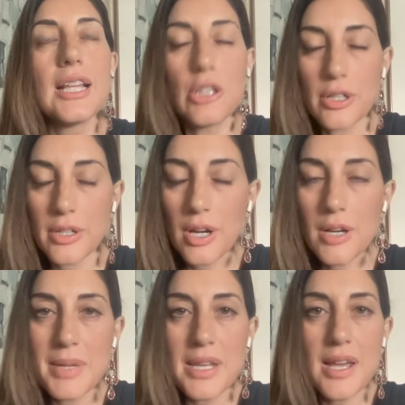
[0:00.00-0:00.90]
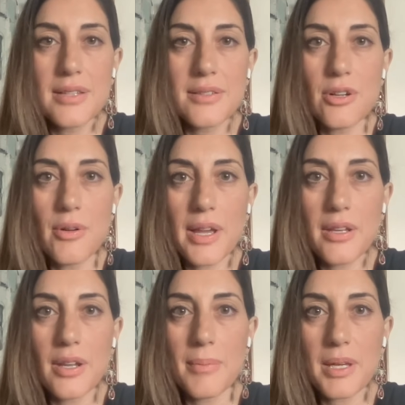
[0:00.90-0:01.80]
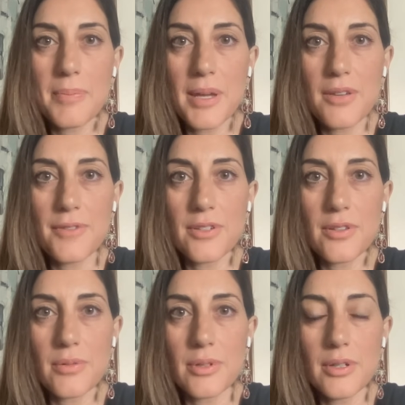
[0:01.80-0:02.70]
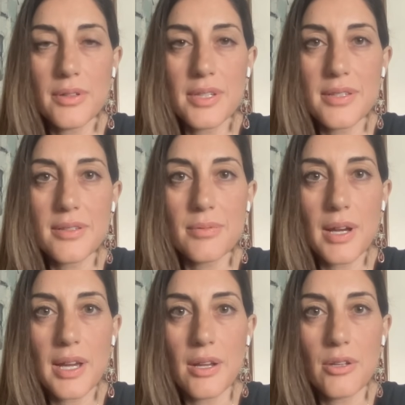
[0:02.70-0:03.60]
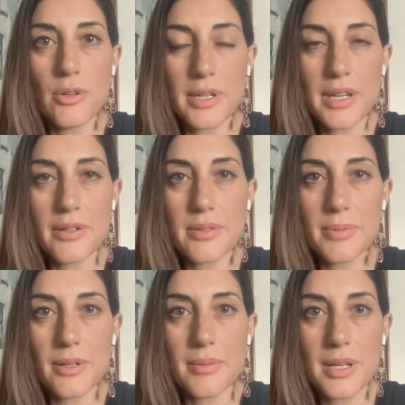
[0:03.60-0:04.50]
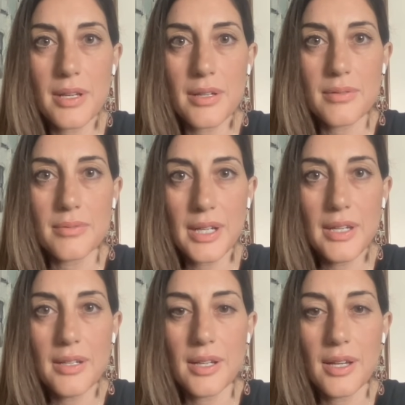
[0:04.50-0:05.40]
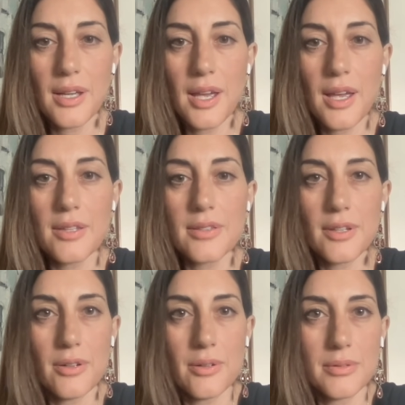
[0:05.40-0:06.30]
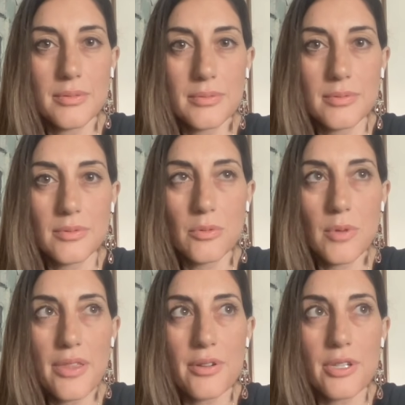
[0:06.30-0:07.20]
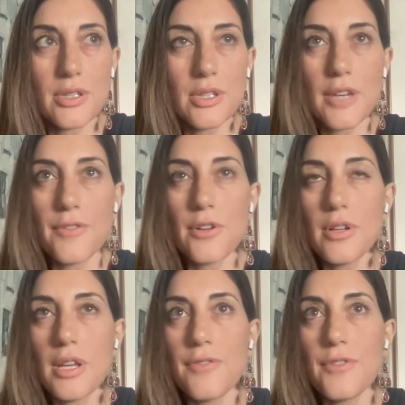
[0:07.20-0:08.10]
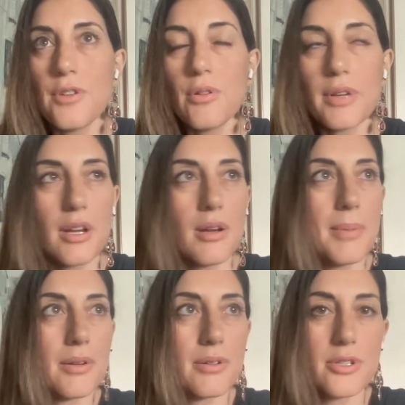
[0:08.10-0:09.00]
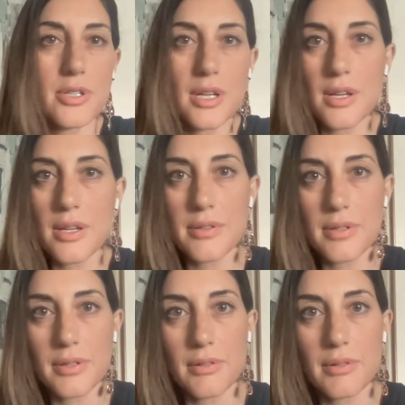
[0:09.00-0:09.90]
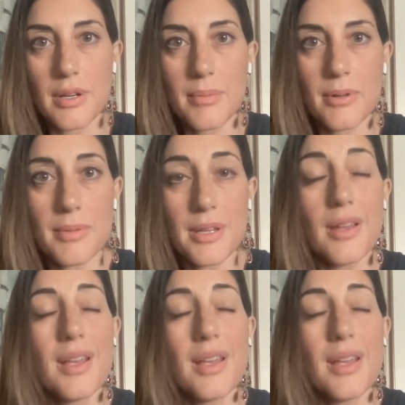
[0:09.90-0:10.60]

look, Armenia has no economic benefit to the world. This is why no one cares about Armenia, right? So if you don't care about Christianity, you certainly don't care about Armenia.